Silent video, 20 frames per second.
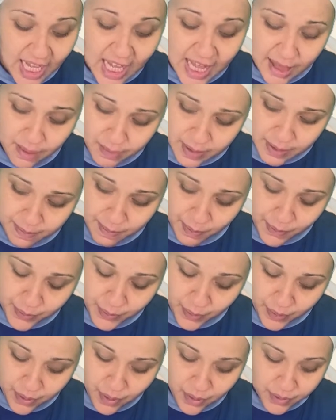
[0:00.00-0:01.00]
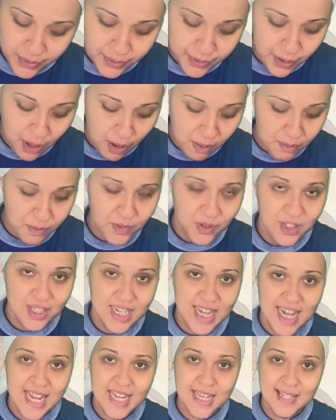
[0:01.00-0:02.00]
The responsorial psalm
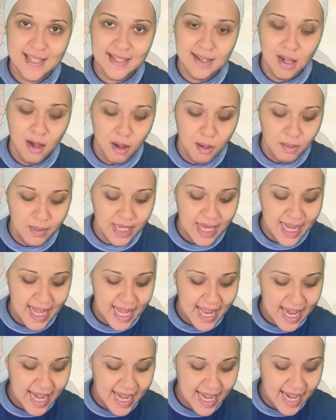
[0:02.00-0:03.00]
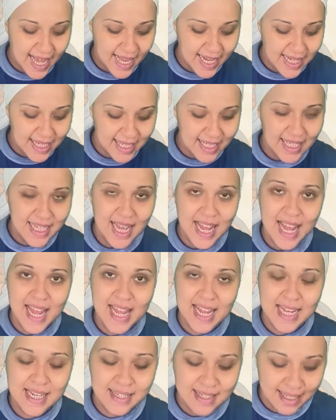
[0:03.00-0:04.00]
today, Psalm
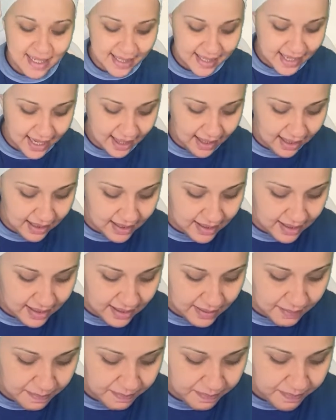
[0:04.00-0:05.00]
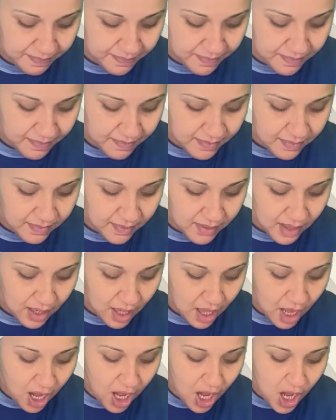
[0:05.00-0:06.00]
98, tells us,
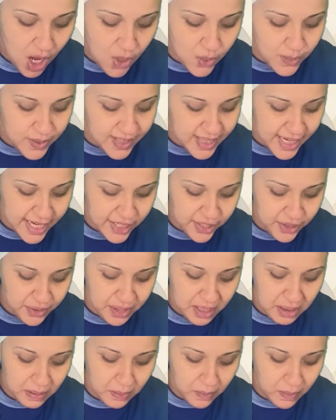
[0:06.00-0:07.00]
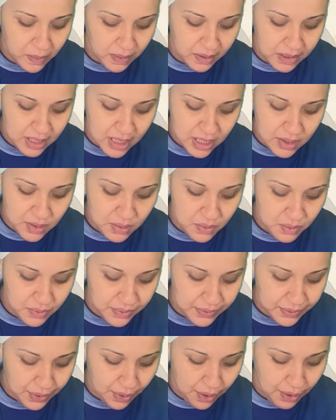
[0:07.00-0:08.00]
"O sing to the Lord a new
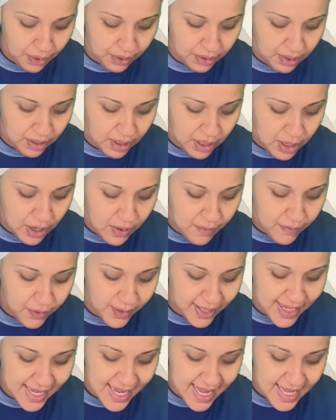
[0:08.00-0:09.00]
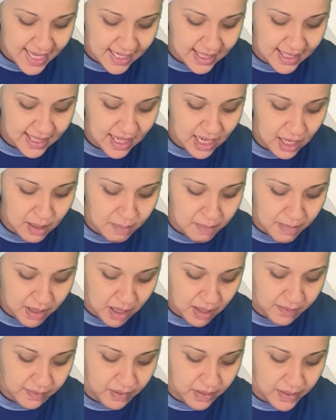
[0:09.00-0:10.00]
song, for he has done
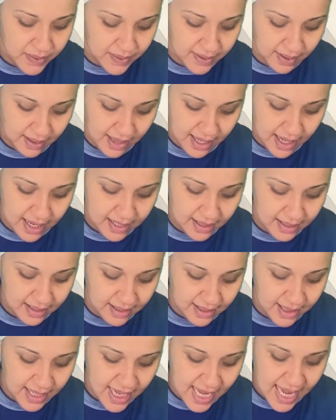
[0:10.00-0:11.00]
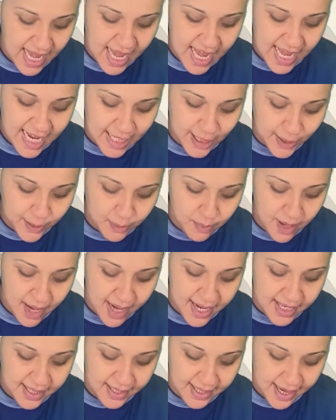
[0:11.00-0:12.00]
marvelous things. His
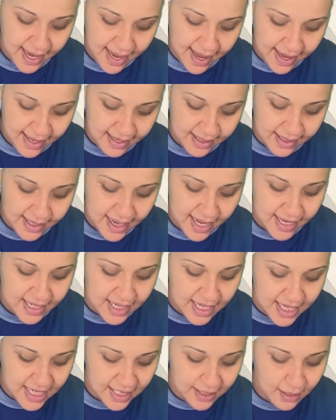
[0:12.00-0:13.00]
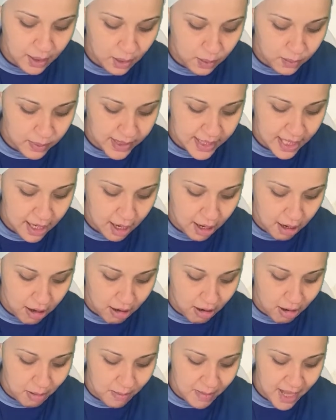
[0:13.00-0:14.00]
right hand and his holy
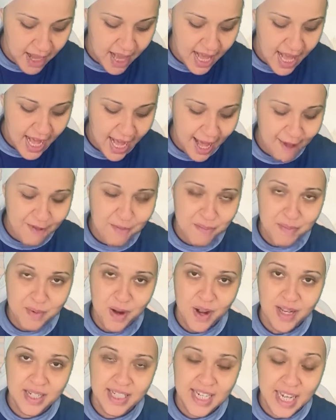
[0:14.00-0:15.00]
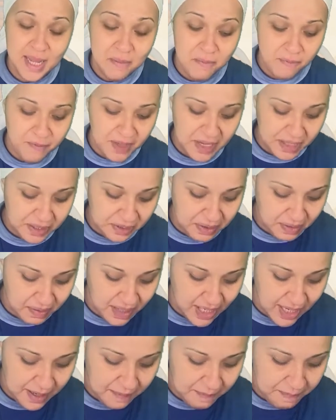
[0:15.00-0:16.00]
arm have brought him
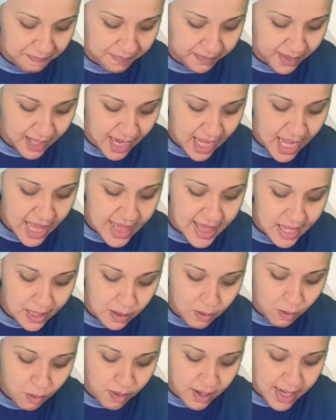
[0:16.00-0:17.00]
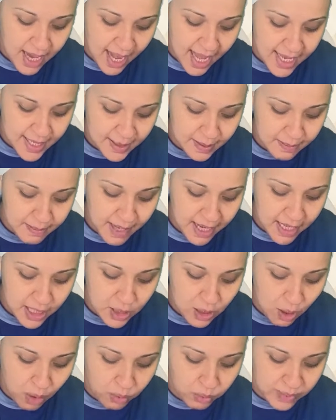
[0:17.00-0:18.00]
victory. The Lord has made
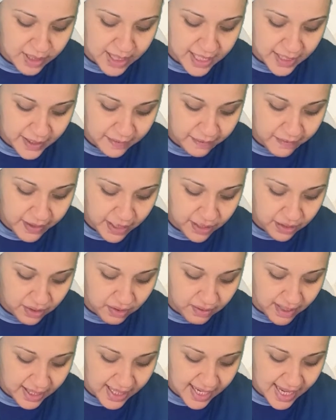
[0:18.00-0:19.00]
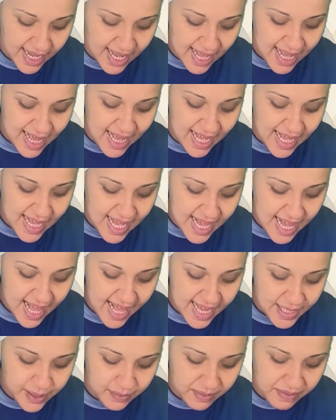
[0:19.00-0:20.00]
known his victory. He
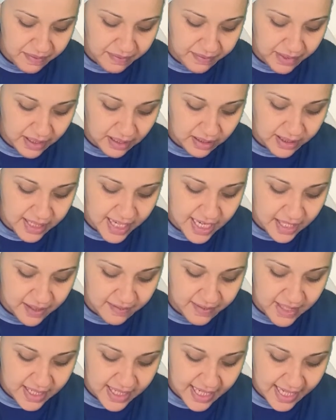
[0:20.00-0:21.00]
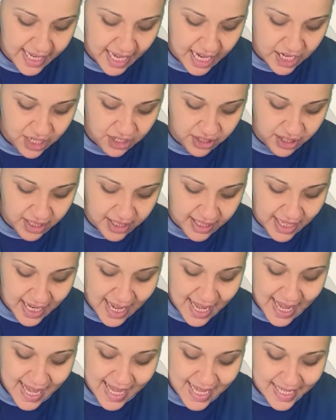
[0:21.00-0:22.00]
has revealed his vindication
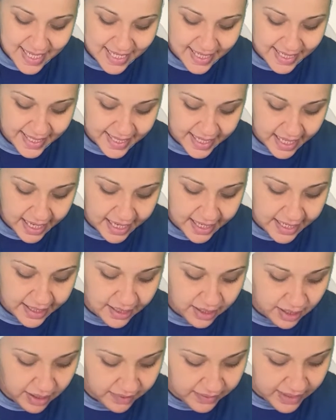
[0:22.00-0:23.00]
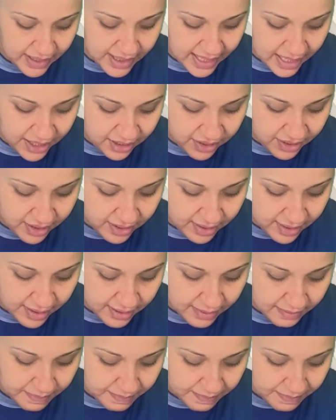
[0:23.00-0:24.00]
in the sight of the nations.